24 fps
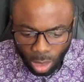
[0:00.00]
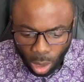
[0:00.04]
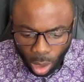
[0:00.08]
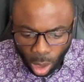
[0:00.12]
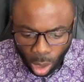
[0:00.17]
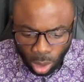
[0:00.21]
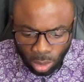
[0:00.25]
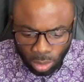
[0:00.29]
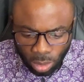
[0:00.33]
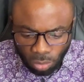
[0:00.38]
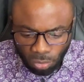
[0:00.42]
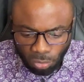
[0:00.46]

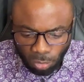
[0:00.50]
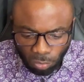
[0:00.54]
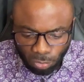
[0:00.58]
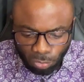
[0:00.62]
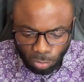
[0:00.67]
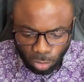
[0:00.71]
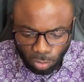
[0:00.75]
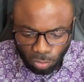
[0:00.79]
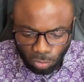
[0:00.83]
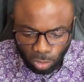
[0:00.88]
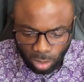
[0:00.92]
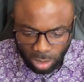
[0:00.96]
Oil for
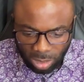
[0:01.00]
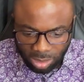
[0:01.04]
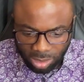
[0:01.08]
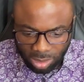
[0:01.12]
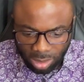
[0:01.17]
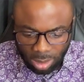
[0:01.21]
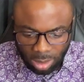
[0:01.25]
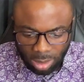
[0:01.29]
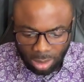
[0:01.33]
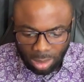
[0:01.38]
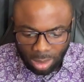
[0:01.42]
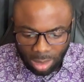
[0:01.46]
fruitfulness.
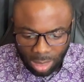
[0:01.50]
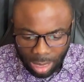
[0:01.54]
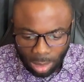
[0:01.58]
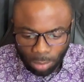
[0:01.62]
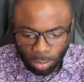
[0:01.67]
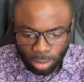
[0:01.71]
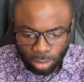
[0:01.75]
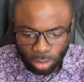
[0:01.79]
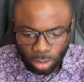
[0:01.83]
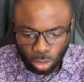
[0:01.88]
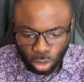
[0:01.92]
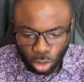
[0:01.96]
I
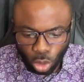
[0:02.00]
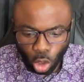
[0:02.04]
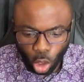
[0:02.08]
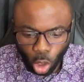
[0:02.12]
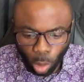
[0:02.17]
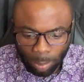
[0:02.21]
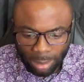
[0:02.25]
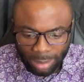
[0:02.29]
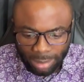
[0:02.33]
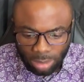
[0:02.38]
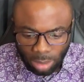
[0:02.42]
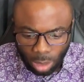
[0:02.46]
want you to
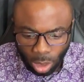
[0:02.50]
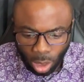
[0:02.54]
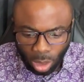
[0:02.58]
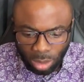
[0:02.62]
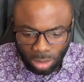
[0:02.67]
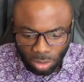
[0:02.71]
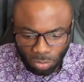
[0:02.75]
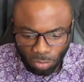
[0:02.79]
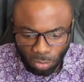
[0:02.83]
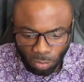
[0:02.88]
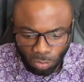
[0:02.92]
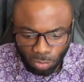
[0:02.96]
comment
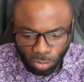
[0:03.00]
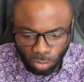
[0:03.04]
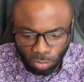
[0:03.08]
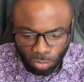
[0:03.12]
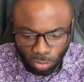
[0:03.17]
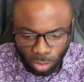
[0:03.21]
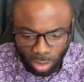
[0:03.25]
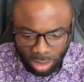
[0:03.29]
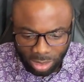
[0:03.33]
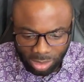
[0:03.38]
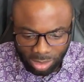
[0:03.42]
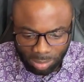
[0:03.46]
oil for
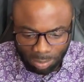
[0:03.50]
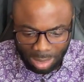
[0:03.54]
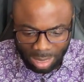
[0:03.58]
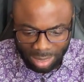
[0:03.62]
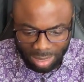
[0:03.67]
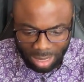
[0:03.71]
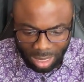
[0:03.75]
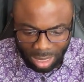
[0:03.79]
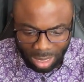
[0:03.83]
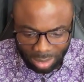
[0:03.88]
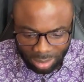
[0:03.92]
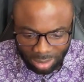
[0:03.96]
fruitfulness. My
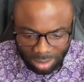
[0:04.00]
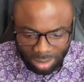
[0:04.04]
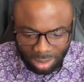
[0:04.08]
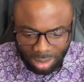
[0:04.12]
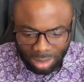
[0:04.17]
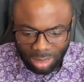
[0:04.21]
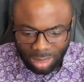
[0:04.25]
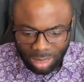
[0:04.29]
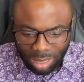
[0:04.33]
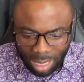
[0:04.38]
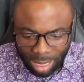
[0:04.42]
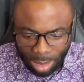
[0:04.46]
God.
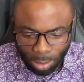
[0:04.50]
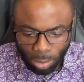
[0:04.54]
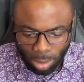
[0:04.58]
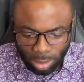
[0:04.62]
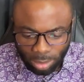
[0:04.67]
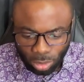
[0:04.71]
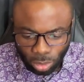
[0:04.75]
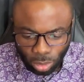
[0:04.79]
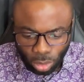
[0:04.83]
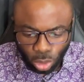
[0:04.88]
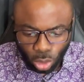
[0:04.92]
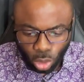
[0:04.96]
I
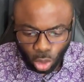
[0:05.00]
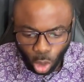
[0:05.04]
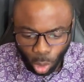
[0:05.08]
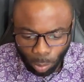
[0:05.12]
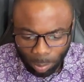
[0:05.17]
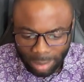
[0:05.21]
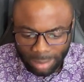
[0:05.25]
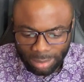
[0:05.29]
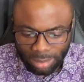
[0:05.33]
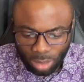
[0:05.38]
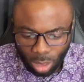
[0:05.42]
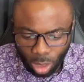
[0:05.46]
want you to
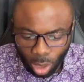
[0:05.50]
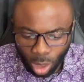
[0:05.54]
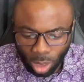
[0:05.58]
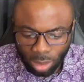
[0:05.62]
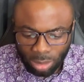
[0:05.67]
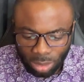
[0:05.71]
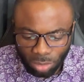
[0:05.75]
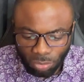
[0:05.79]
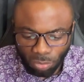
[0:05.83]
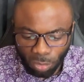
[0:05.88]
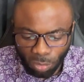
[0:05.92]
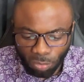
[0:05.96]
comment
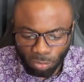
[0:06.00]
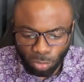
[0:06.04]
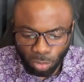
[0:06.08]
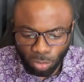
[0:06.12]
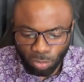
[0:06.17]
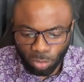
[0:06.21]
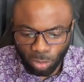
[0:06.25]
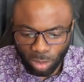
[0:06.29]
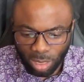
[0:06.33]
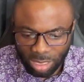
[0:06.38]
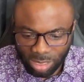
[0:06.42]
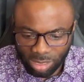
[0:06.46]
oil for
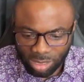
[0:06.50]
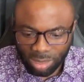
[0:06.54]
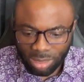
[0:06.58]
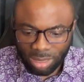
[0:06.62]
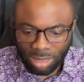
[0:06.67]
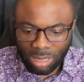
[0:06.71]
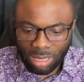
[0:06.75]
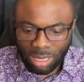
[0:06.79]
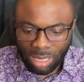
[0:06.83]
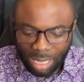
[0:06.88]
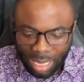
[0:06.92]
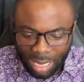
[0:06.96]
fruitfulness.
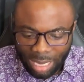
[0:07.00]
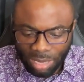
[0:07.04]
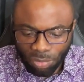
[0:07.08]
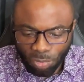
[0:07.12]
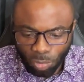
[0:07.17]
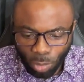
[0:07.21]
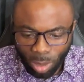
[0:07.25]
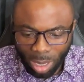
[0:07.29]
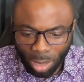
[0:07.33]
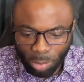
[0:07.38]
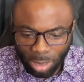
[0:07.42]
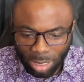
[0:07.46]

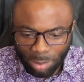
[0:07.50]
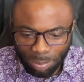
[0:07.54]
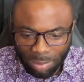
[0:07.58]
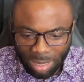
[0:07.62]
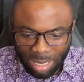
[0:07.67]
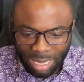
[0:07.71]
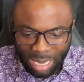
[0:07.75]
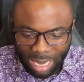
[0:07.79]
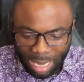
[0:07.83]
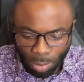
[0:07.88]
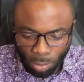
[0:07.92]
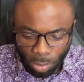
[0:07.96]
If you are with
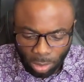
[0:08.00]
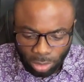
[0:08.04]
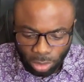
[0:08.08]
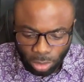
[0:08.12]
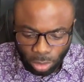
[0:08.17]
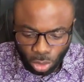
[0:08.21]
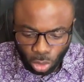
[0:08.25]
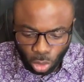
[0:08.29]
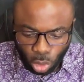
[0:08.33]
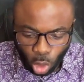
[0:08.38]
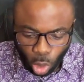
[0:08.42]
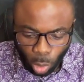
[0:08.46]
me, I want
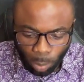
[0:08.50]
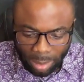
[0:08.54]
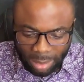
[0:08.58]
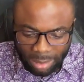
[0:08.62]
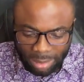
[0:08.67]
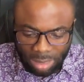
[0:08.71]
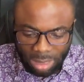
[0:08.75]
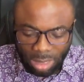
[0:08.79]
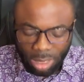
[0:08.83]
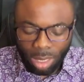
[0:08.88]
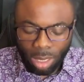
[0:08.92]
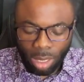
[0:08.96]
you to
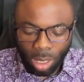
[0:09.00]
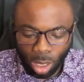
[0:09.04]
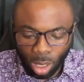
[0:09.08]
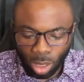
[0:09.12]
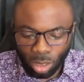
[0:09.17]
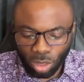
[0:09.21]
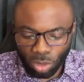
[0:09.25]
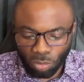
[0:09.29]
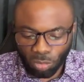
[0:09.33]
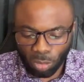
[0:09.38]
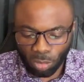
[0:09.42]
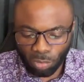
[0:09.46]
comment
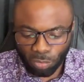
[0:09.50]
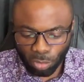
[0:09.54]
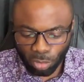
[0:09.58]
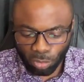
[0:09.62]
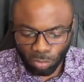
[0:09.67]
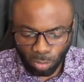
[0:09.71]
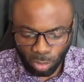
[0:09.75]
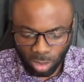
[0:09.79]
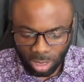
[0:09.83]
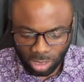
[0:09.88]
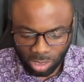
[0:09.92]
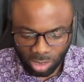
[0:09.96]
oil for
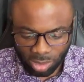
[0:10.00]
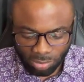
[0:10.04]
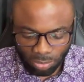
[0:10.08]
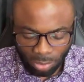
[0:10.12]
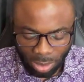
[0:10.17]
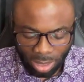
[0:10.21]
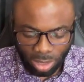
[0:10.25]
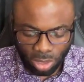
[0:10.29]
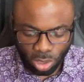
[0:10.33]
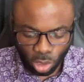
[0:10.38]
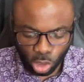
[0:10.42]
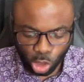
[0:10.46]
fruitfulness.
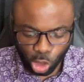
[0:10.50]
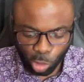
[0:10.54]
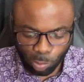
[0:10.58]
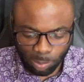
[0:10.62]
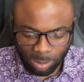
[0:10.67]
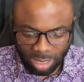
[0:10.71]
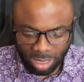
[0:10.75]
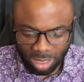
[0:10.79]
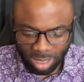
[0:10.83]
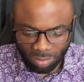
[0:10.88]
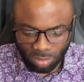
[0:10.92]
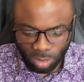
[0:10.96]
Thank you,
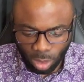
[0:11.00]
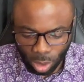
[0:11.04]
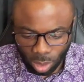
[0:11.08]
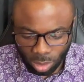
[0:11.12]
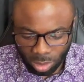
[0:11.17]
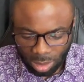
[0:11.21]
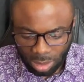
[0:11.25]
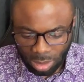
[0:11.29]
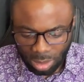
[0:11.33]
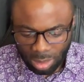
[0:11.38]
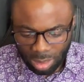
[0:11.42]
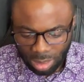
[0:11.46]
Spirit of God.
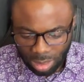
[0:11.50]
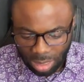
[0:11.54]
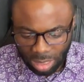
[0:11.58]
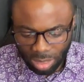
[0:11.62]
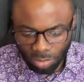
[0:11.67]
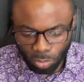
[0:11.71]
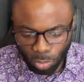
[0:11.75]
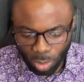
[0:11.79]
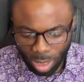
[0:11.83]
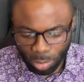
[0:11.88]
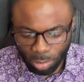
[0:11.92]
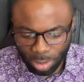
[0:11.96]

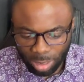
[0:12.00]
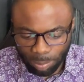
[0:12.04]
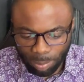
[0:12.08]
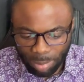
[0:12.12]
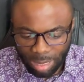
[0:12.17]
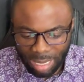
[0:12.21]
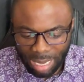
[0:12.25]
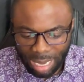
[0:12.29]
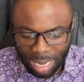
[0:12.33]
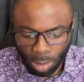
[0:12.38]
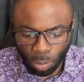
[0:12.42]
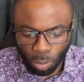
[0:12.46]
If you are with
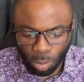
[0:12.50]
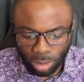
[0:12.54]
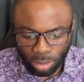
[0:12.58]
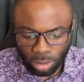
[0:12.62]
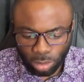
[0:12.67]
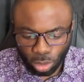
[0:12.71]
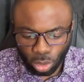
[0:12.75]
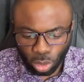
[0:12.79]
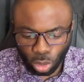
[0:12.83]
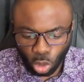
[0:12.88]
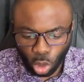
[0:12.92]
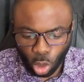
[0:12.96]
me, I want
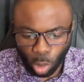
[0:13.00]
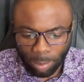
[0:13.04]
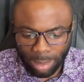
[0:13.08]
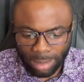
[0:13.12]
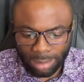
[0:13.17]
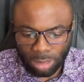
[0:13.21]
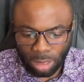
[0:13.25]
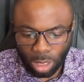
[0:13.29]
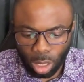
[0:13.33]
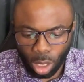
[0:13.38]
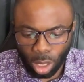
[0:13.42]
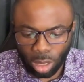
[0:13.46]
you to
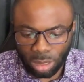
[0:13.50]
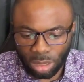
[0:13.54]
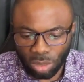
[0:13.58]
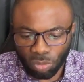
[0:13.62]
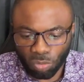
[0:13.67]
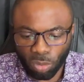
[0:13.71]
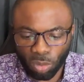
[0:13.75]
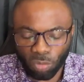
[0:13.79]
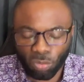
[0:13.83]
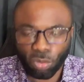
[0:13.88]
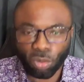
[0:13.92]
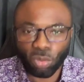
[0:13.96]
comment oil
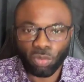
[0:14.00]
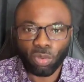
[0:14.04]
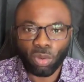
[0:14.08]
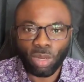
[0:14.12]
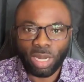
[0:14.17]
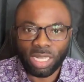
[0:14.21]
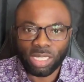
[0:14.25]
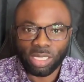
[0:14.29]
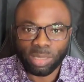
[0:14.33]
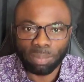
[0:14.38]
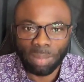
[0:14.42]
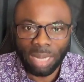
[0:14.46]
for
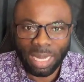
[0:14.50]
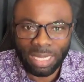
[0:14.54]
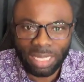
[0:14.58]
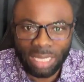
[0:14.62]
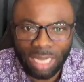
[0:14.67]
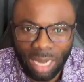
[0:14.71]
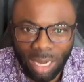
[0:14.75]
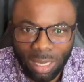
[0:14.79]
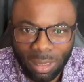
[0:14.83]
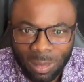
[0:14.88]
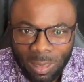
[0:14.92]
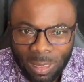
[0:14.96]
fruitfulness. My
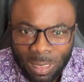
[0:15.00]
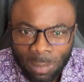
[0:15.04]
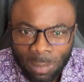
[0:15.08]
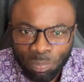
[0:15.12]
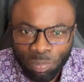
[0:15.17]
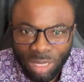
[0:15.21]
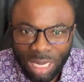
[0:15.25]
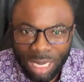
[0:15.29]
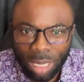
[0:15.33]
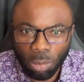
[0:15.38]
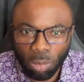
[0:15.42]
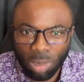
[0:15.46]
God.
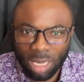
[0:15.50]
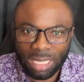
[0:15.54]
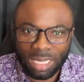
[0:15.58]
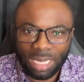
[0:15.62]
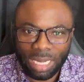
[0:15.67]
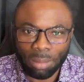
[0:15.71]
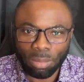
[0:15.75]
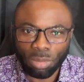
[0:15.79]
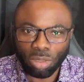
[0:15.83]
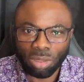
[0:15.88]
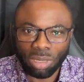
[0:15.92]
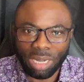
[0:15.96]
I
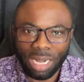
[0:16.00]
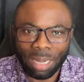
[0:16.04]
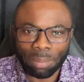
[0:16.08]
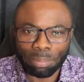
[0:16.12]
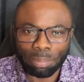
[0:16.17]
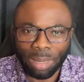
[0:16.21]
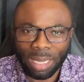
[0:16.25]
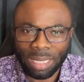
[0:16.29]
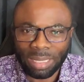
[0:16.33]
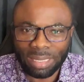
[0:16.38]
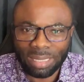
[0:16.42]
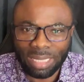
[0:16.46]
welcome you,
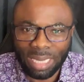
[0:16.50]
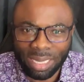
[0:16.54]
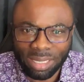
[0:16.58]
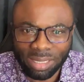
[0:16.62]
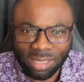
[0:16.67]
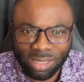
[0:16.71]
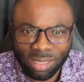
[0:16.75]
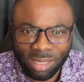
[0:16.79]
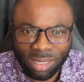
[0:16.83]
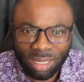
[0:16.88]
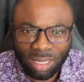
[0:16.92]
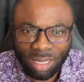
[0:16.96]

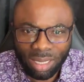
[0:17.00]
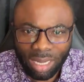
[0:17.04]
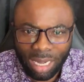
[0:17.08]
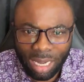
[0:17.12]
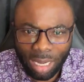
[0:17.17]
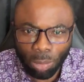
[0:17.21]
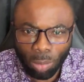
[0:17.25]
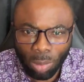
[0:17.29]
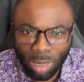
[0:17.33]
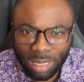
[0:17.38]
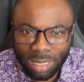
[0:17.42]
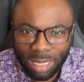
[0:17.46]
abundance.
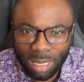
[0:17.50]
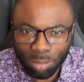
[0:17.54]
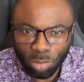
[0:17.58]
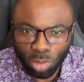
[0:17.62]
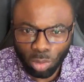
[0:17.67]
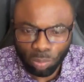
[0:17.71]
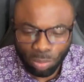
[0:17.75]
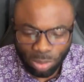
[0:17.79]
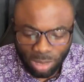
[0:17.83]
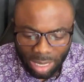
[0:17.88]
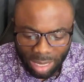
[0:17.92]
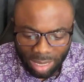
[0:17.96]
I welcome
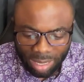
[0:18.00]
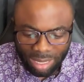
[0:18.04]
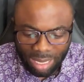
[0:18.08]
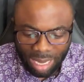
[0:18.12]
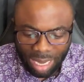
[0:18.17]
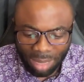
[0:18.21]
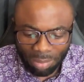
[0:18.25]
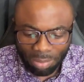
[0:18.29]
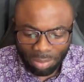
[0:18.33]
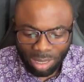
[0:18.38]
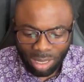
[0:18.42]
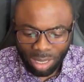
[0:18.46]
you,
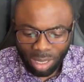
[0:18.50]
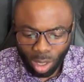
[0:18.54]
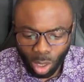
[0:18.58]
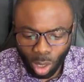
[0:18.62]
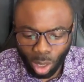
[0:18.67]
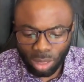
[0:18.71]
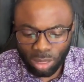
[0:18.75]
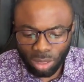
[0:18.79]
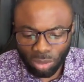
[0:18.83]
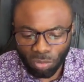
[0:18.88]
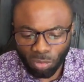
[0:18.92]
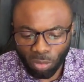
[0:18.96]
Bianca.
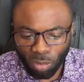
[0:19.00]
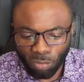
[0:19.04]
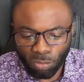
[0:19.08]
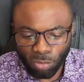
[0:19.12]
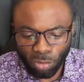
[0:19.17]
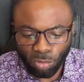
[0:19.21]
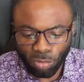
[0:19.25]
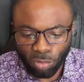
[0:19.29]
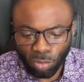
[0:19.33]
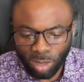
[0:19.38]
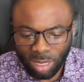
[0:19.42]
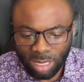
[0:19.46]
Oil for
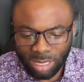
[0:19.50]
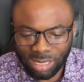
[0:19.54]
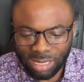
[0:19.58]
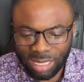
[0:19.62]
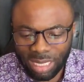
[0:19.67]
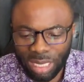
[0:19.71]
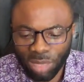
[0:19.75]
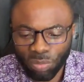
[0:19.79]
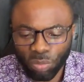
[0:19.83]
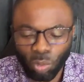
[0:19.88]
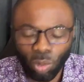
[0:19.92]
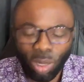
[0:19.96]
fruitfulness.
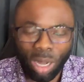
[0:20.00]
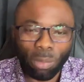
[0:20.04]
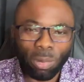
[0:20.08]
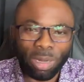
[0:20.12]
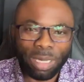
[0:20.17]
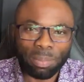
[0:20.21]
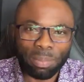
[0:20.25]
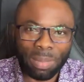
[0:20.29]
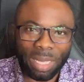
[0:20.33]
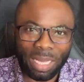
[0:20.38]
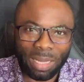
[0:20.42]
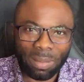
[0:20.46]
If you are
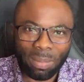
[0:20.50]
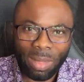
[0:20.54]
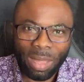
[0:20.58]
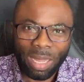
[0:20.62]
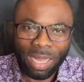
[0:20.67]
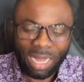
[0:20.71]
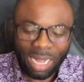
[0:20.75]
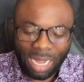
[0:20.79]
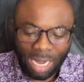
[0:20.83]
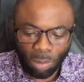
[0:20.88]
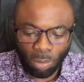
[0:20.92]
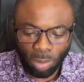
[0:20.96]
with me,
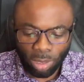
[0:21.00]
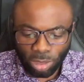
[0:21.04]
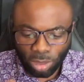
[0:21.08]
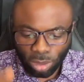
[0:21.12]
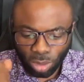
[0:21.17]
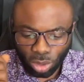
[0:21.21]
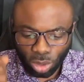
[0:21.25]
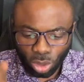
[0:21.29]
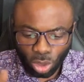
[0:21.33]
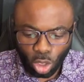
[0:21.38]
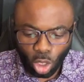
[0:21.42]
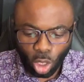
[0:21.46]
I want
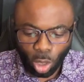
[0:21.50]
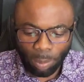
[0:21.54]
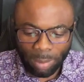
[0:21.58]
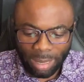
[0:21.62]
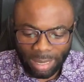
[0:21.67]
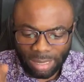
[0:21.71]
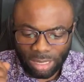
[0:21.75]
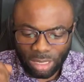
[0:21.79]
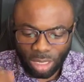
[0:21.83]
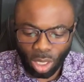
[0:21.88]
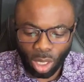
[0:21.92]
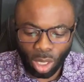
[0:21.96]
you to
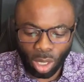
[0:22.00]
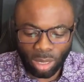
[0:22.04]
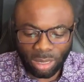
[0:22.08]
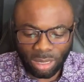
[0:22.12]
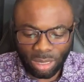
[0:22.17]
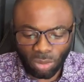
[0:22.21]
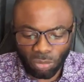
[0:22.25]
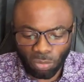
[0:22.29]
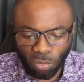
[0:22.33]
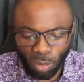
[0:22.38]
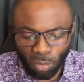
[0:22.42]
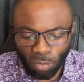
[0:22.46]
comment
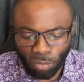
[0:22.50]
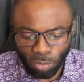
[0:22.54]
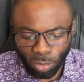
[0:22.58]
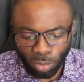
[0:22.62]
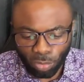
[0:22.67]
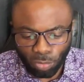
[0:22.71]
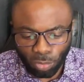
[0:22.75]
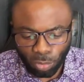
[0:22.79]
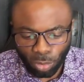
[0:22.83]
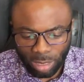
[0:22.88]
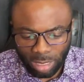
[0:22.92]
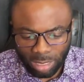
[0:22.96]
oil for
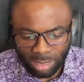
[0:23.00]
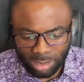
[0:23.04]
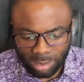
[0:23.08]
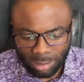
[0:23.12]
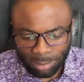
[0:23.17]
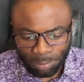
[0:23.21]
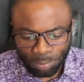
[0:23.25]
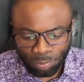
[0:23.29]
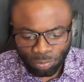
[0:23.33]
fruitfulness.